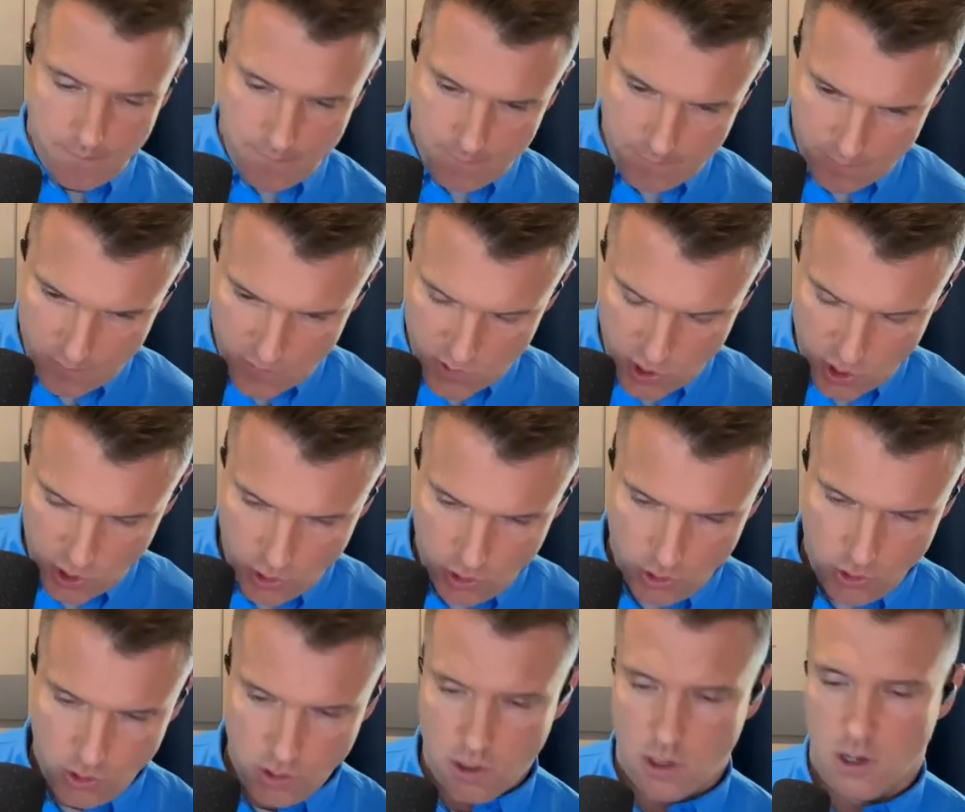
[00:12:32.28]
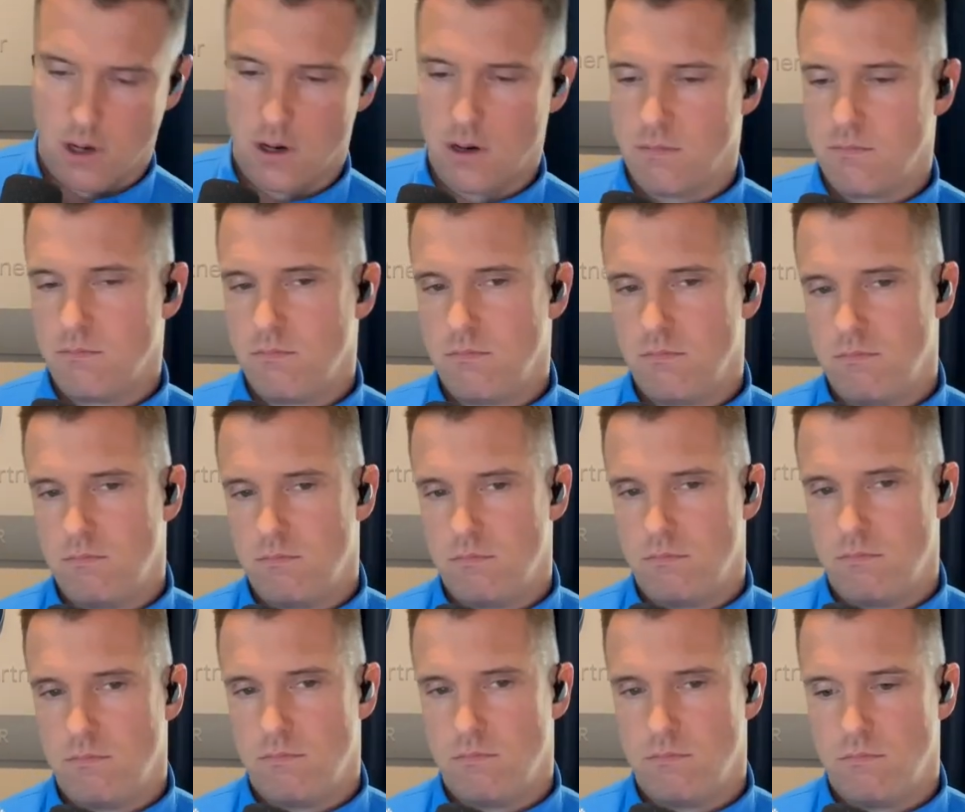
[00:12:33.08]
Sure.
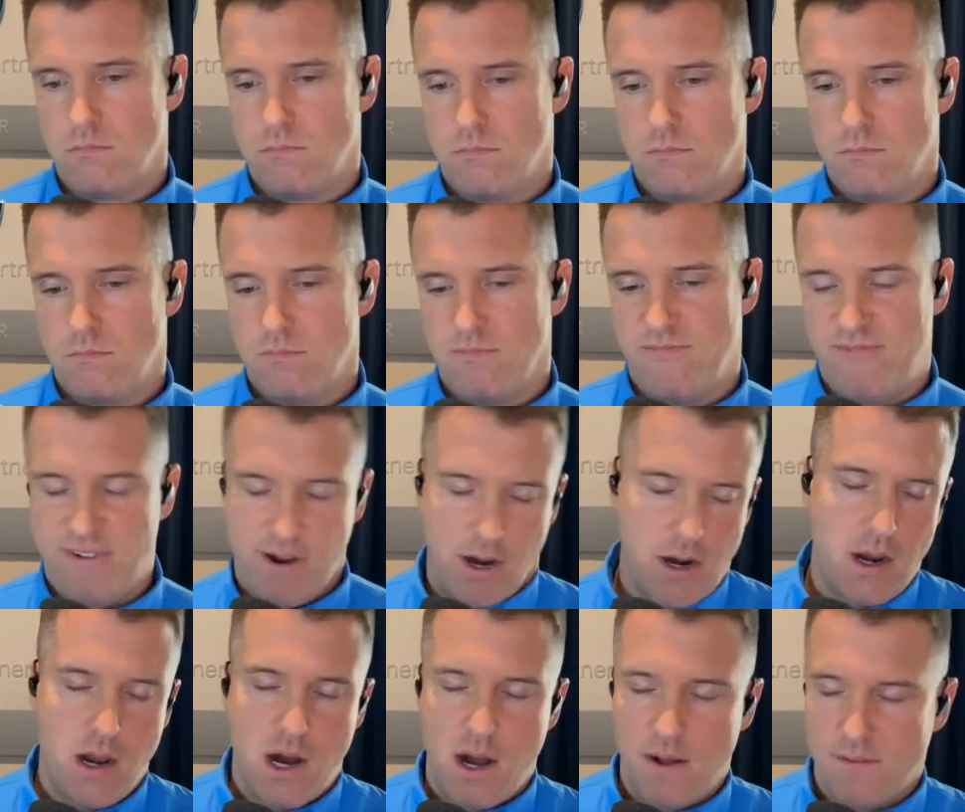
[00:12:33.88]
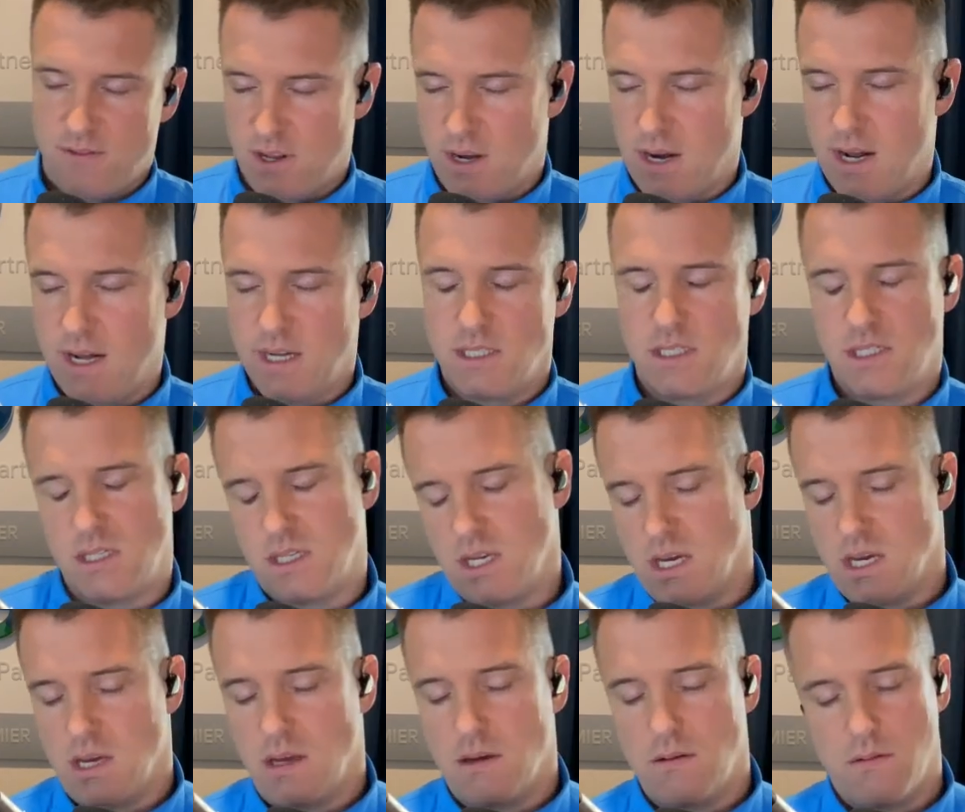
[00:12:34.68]
Very often I
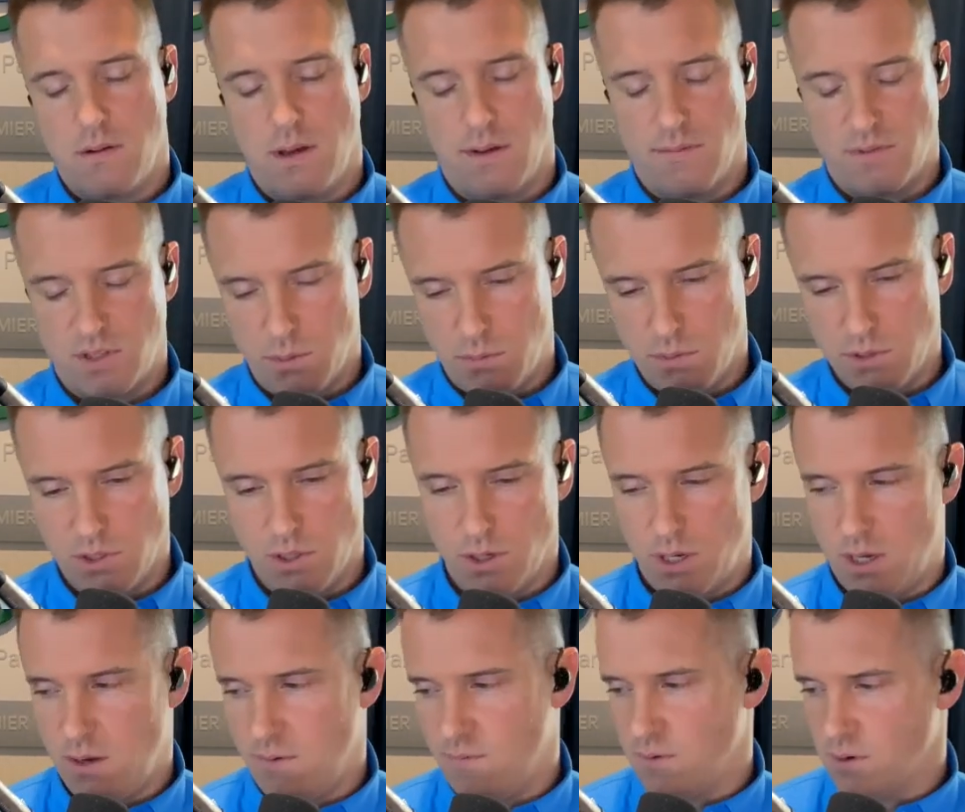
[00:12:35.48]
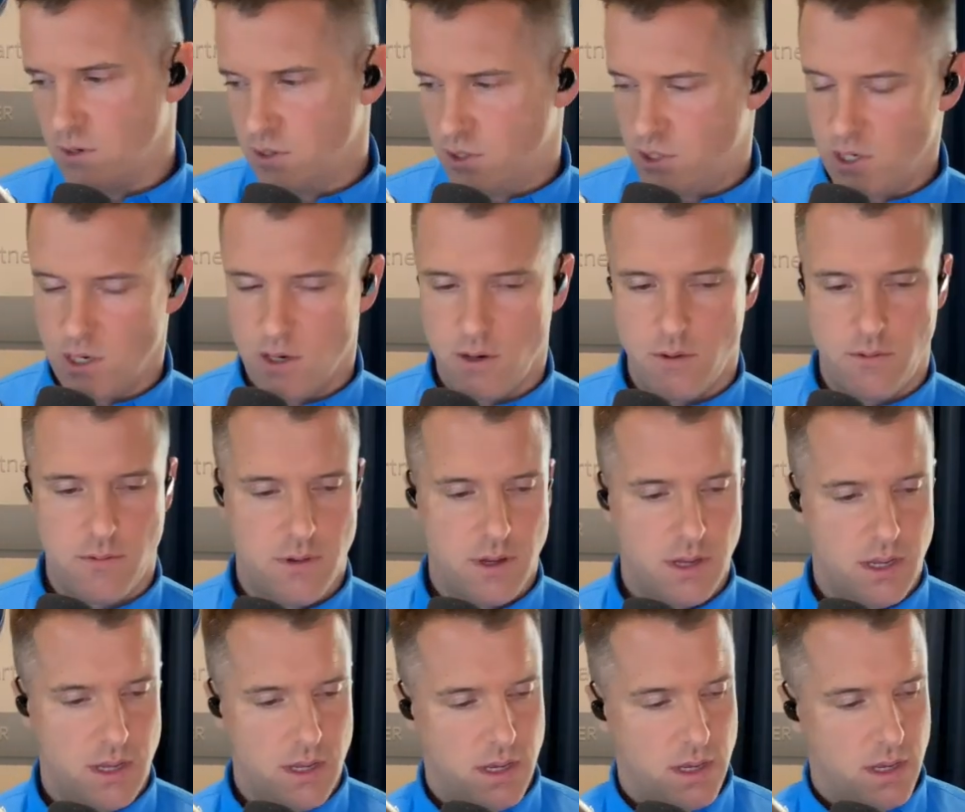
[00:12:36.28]
see if someone's looking for Joe
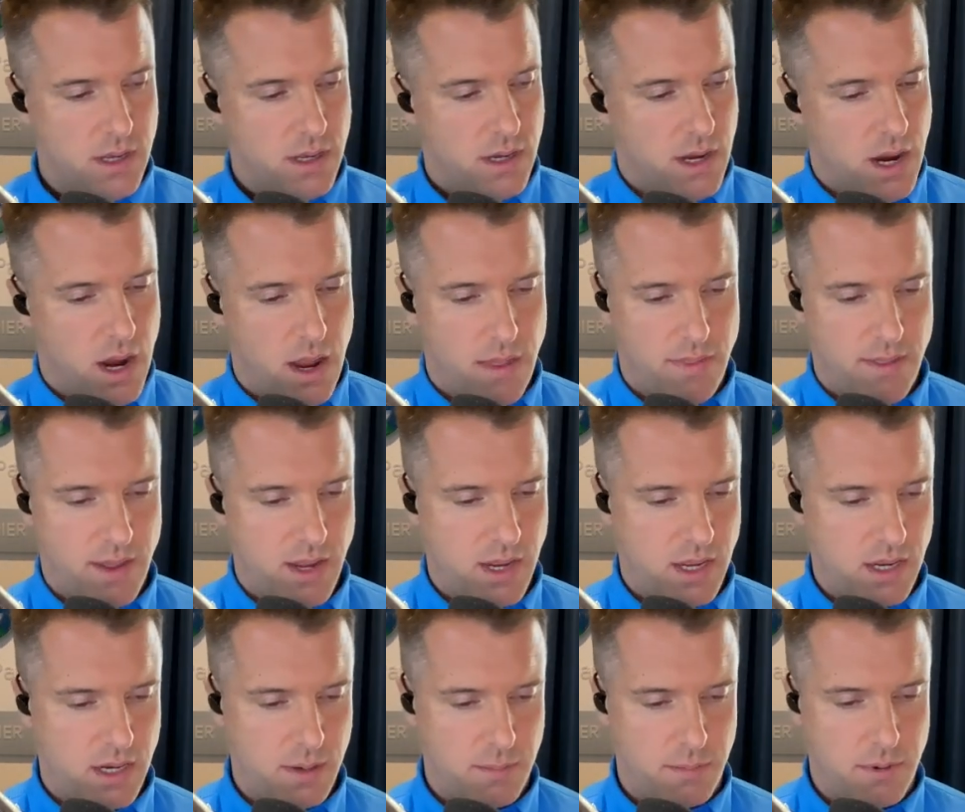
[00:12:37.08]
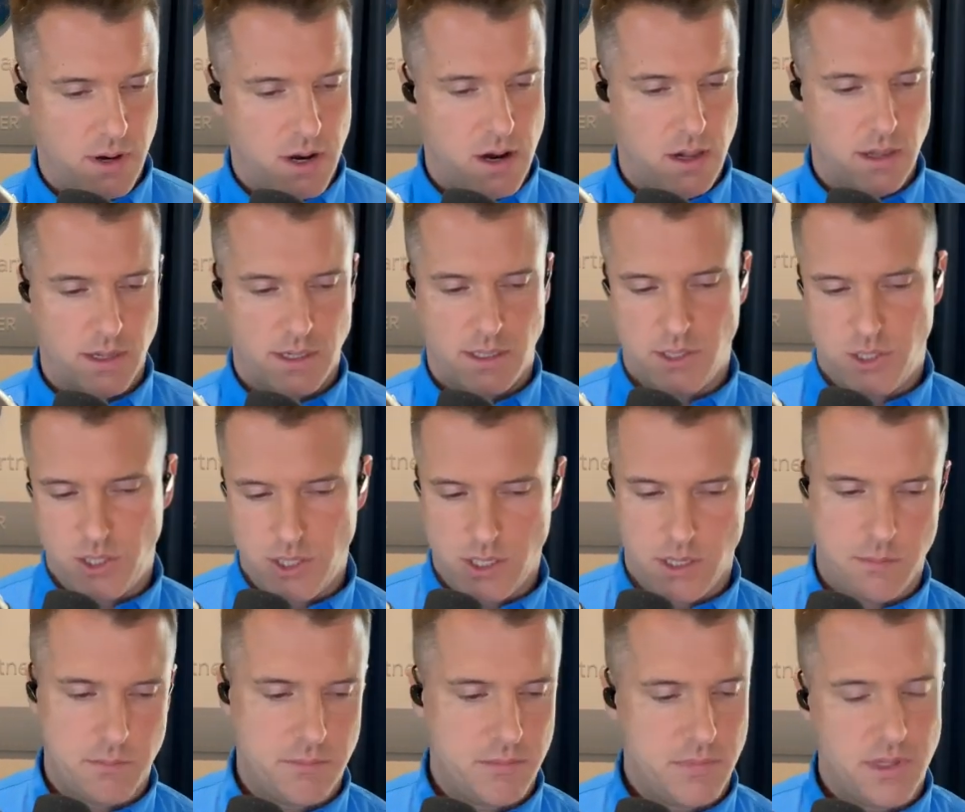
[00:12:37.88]
and they end up calling
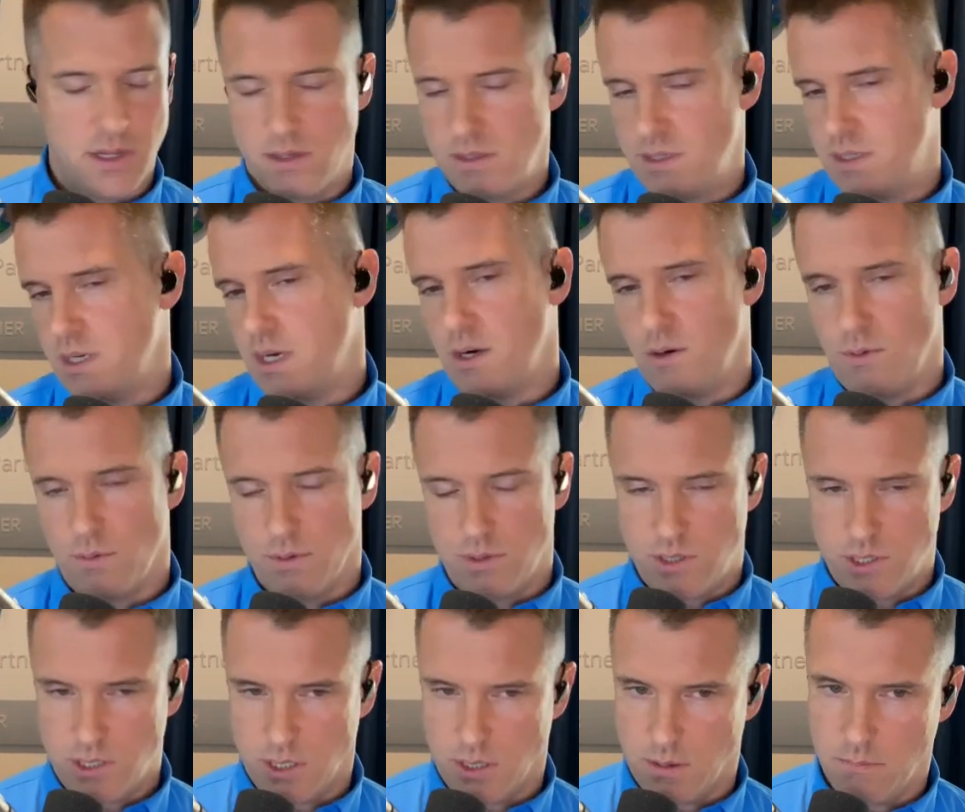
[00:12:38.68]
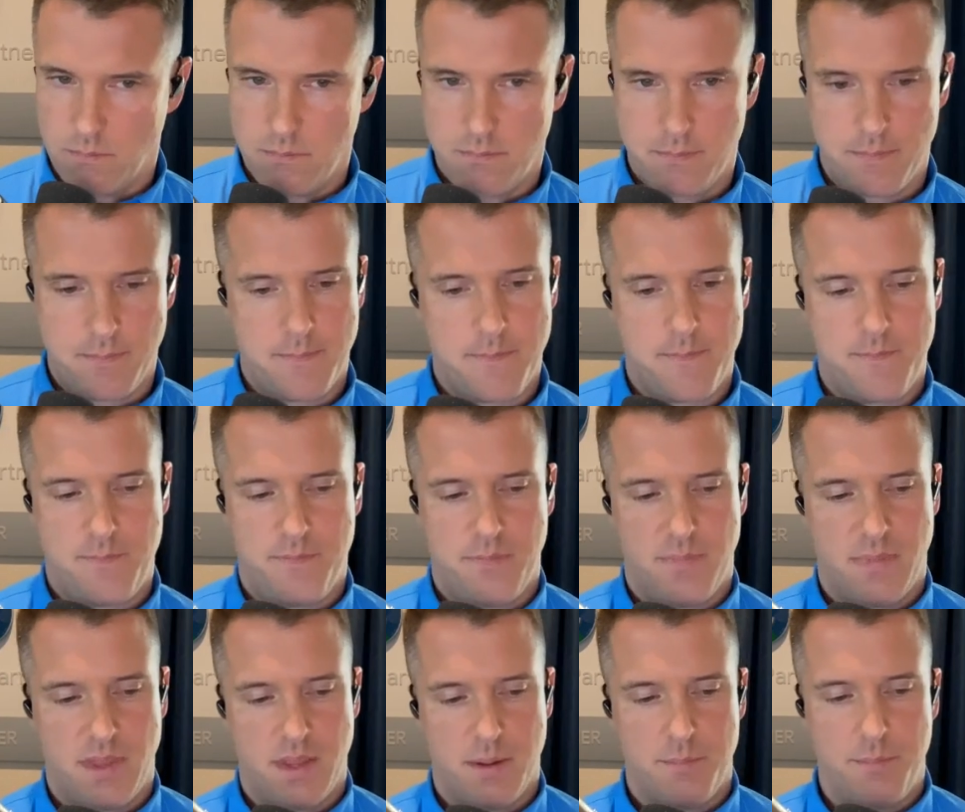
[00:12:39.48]
Jim, they'll settle with Jim.
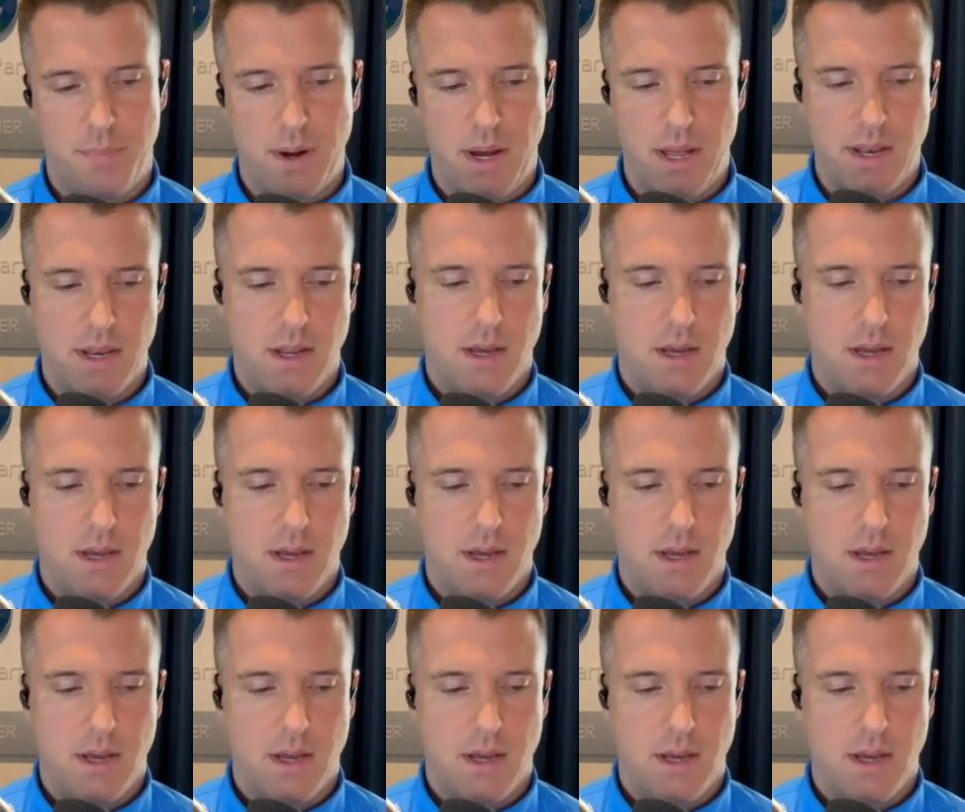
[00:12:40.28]
But